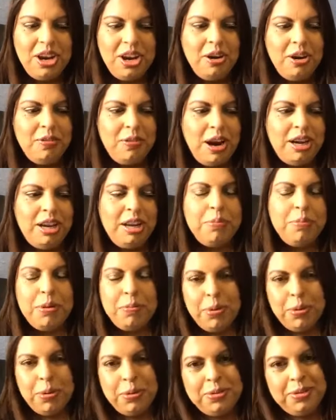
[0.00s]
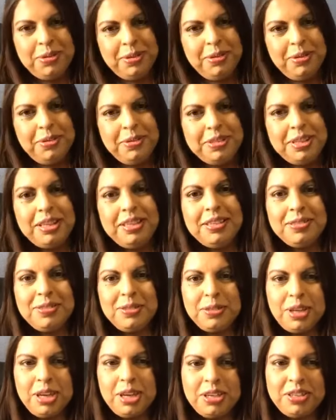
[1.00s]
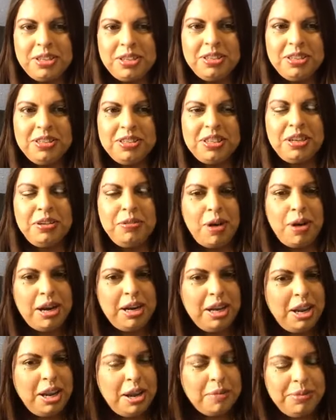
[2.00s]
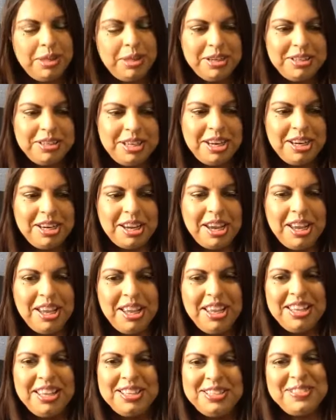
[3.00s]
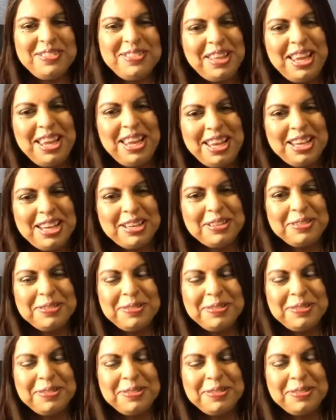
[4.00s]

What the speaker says: writing proposals and dissertations and writing up their data. So thank you.